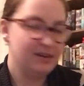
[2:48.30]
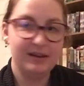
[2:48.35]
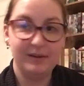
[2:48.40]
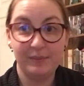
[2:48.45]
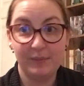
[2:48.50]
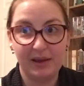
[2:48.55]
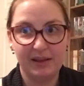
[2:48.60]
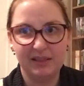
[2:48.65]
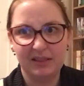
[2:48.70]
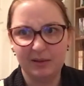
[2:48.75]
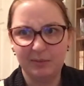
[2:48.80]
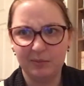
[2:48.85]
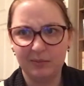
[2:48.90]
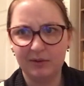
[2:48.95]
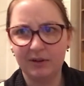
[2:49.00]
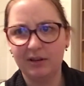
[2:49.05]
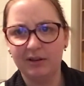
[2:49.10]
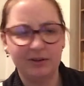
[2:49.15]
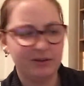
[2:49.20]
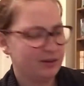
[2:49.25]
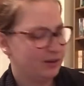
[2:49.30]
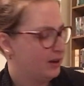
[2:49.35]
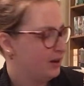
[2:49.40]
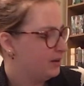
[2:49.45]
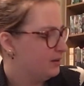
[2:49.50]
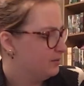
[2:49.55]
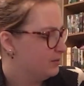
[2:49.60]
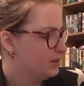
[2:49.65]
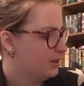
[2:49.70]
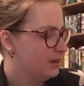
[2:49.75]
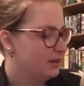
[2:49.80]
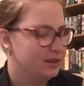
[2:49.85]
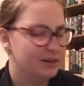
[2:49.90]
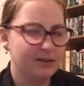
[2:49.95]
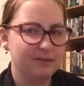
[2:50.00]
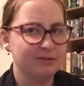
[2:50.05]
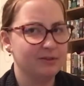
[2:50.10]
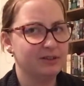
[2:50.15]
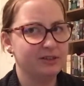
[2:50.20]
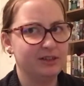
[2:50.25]
made them look kind of slightly
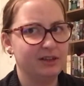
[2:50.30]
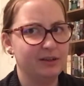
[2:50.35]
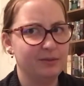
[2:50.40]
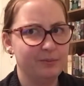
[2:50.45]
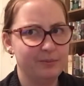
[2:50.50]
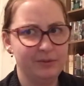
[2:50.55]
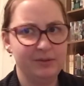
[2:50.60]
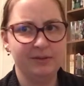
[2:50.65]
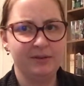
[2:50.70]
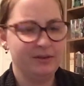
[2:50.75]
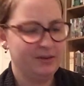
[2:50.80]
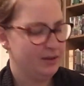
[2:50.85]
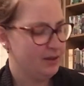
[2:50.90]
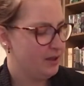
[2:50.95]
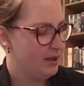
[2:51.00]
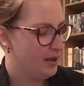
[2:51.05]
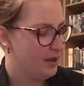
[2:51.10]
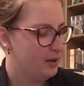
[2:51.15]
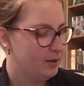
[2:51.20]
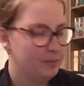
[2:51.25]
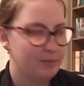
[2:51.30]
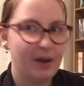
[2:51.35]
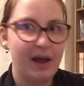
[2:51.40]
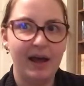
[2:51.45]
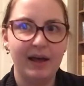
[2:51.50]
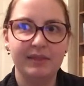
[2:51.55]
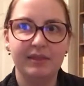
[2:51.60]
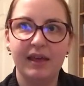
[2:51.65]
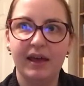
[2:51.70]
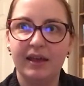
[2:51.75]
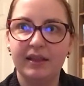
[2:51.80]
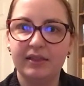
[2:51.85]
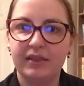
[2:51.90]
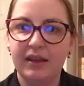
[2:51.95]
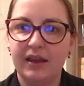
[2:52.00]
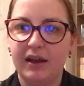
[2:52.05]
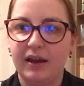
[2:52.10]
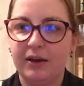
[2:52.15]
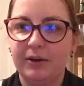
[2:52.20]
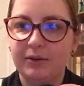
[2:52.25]
different shapes. And then
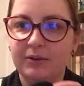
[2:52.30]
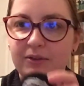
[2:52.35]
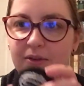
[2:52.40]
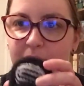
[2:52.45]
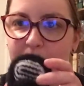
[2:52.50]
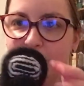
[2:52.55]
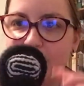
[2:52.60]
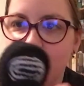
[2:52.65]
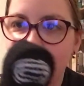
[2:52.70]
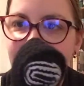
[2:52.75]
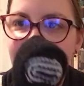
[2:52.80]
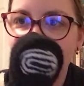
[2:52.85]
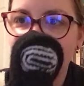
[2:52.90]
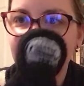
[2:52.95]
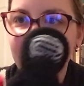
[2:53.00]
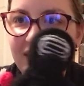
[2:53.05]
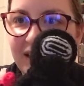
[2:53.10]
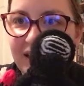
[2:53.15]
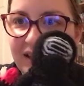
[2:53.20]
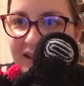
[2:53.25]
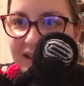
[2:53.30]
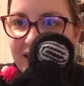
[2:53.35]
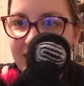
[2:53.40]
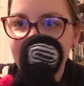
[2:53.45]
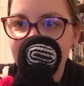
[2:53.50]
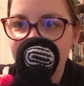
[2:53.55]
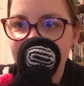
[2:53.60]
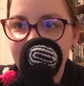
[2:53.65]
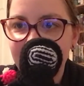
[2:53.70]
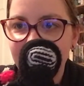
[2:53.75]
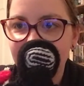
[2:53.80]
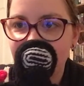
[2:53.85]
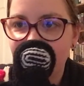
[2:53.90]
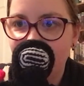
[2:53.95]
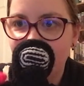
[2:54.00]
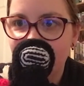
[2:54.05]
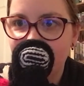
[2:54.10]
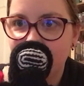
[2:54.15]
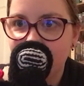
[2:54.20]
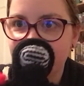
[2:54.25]
I also made a
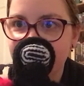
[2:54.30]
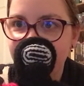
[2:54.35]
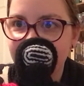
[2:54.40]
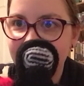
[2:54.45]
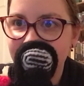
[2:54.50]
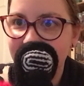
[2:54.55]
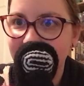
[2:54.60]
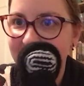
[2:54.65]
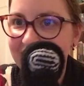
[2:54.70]
Kylo Ren.